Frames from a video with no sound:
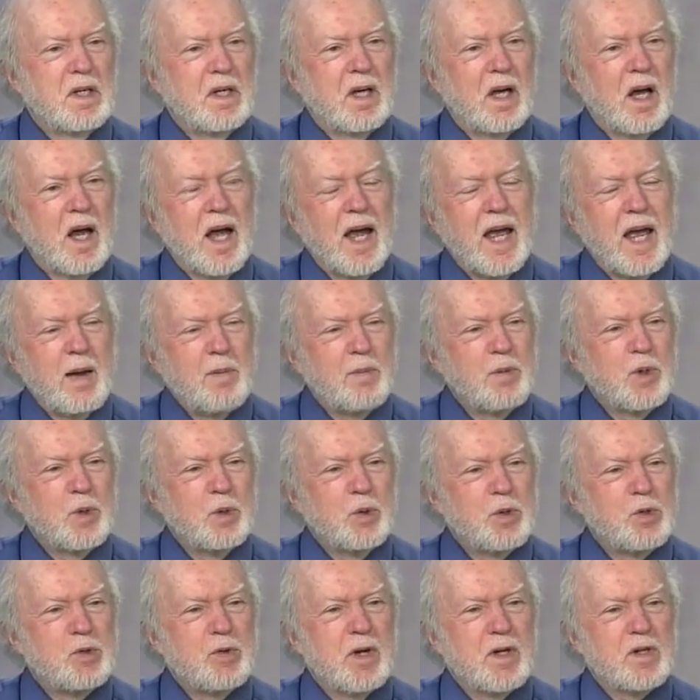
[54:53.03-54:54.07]
I happen to
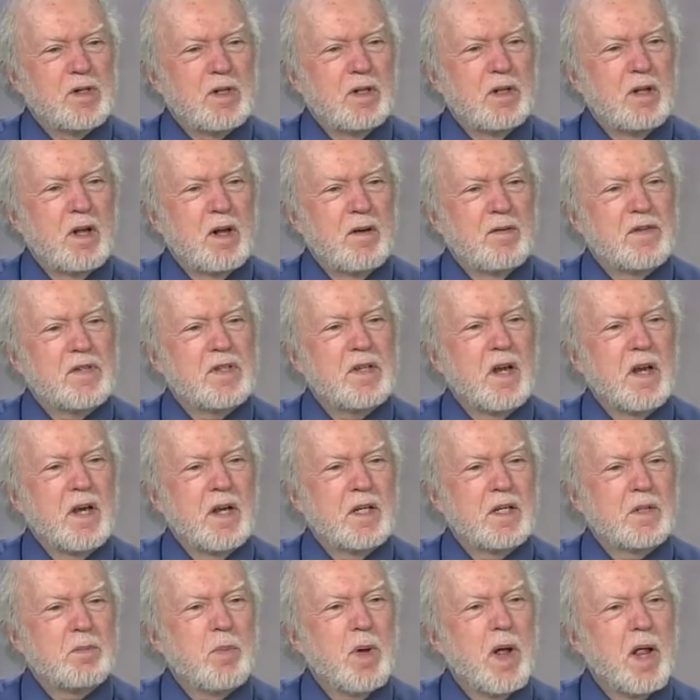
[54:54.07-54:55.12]
address a lot of
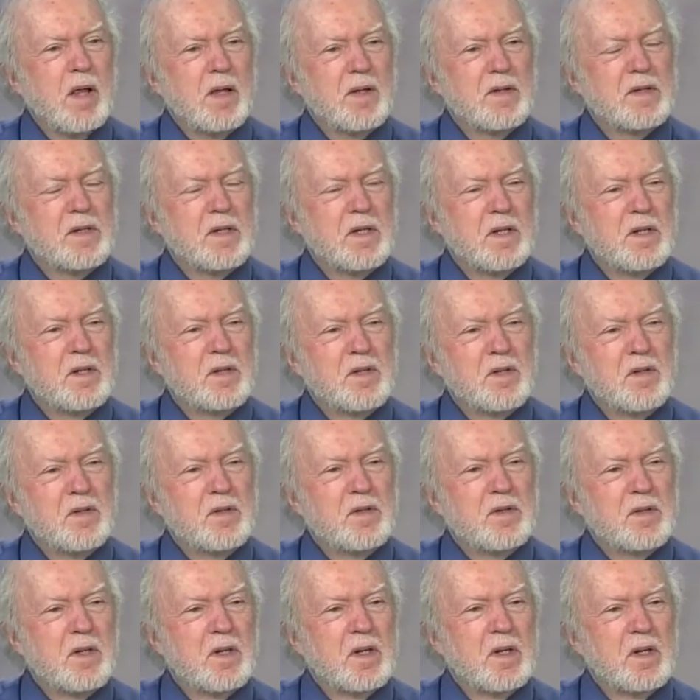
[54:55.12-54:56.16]
science policy
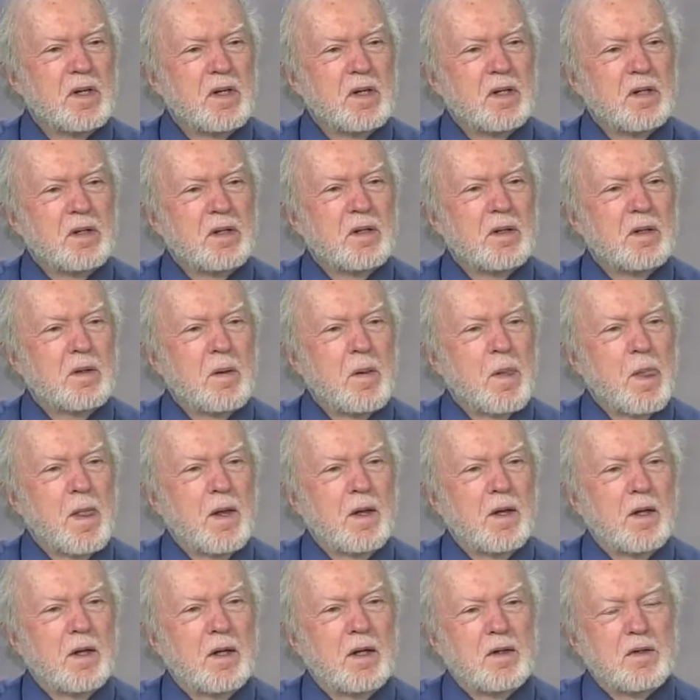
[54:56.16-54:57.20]
issues.
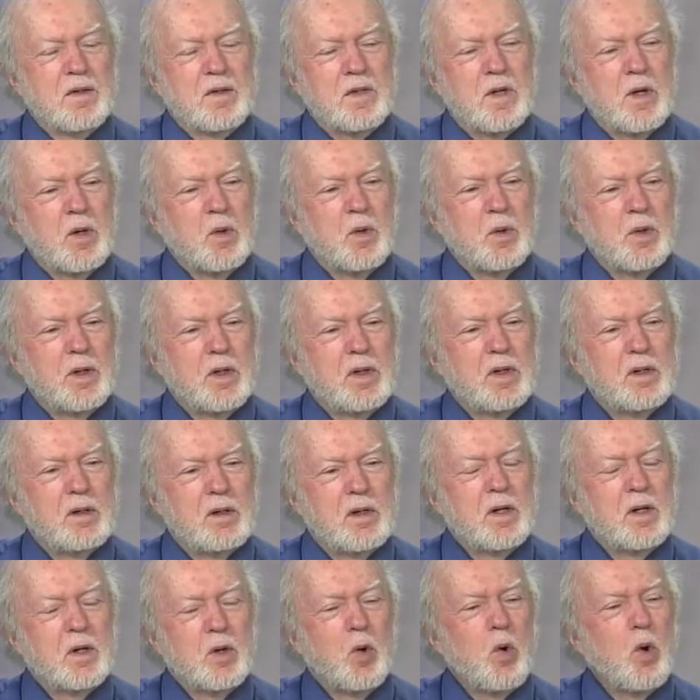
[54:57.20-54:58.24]
Uh, so it,
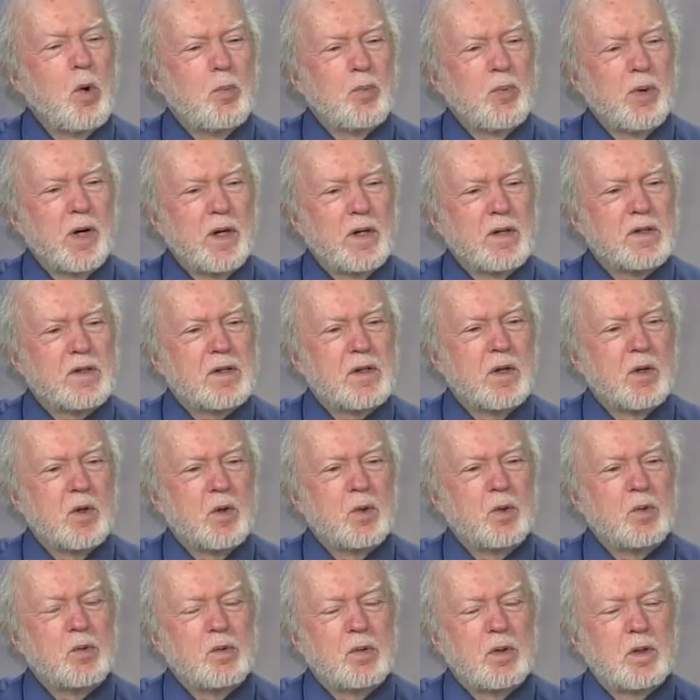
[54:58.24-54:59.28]
it incorporates,
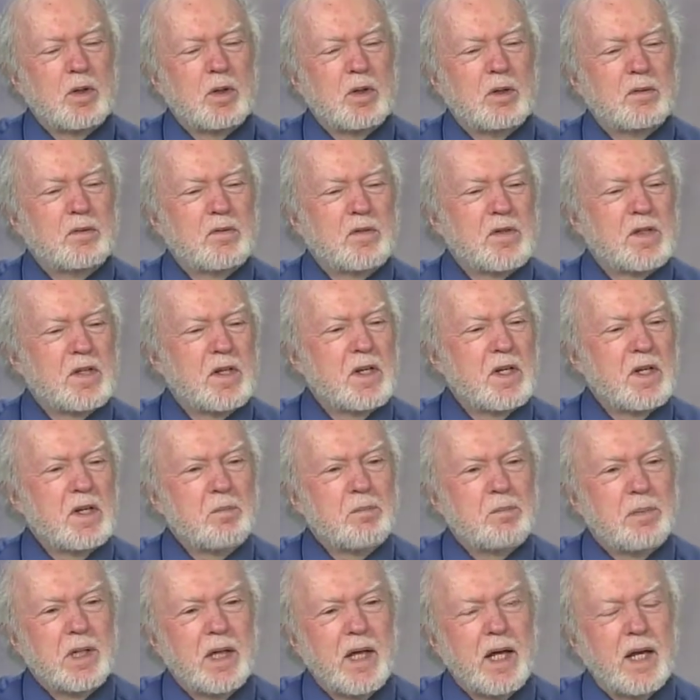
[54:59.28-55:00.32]
though, uh, city
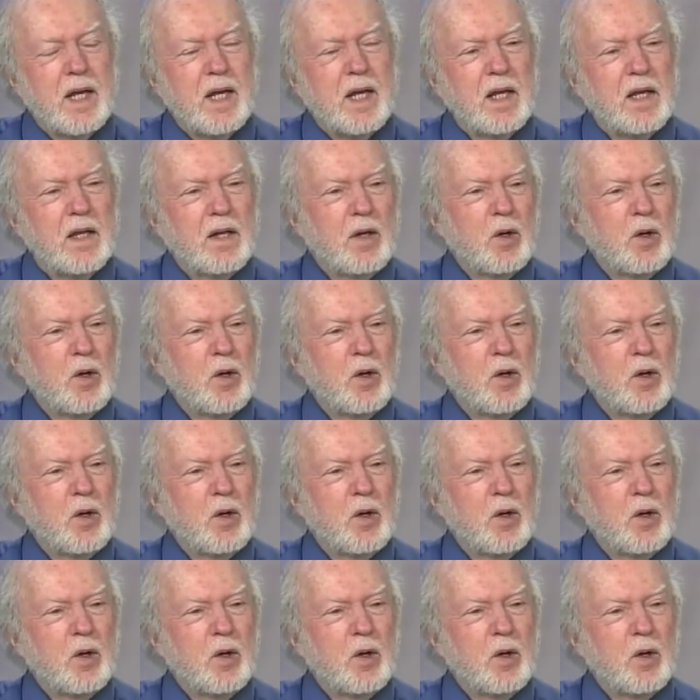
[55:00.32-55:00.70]
planning, it